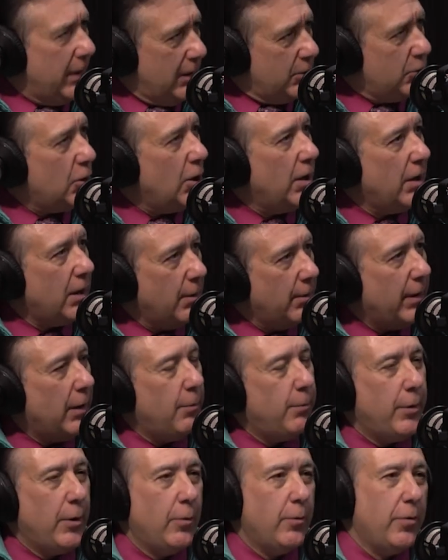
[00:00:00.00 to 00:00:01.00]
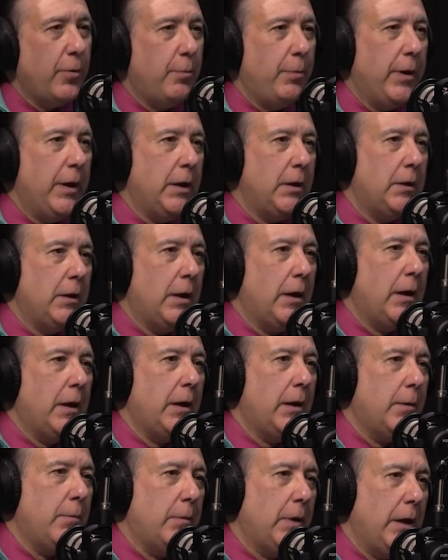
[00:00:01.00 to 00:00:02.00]
We can talk about both, but
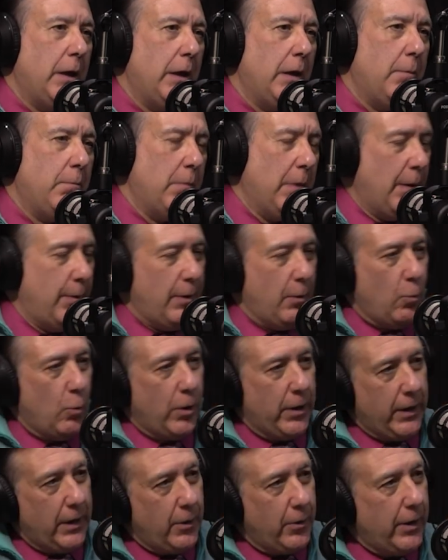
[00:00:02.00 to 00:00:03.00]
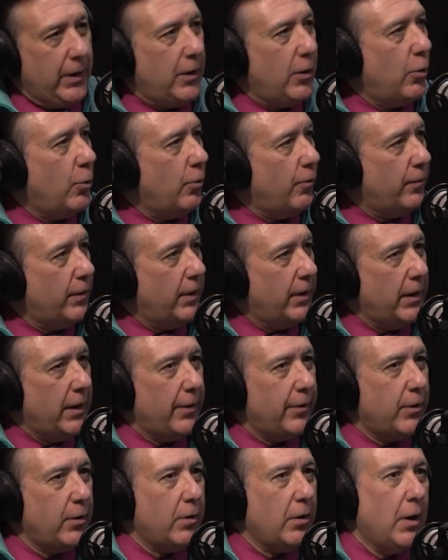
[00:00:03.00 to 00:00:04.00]
um, it may be one area over
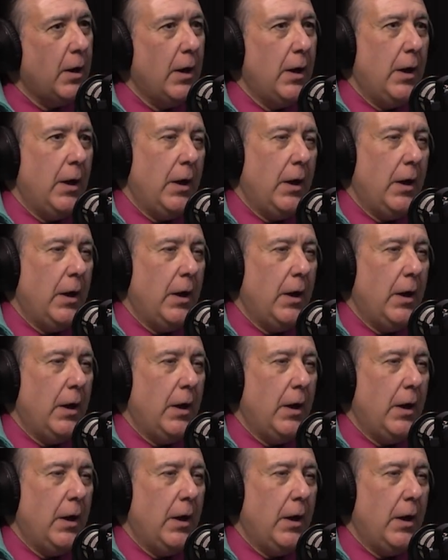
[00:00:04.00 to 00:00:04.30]
another.